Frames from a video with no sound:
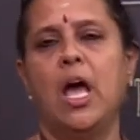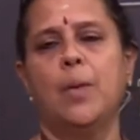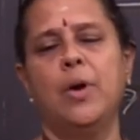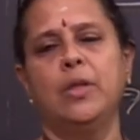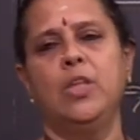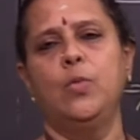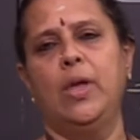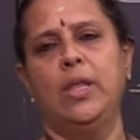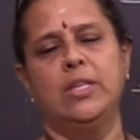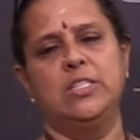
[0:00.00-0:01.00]
among the
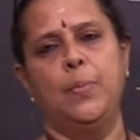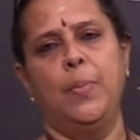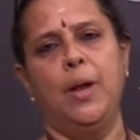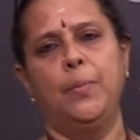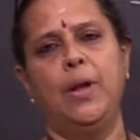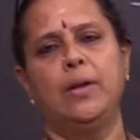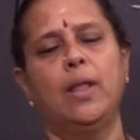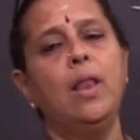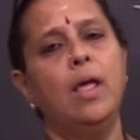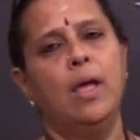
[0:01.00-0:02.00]
various
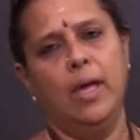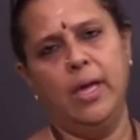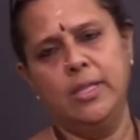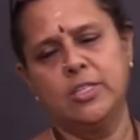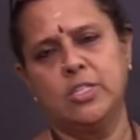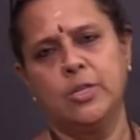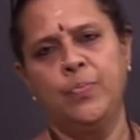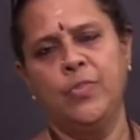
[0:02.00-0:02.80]
departmental heads,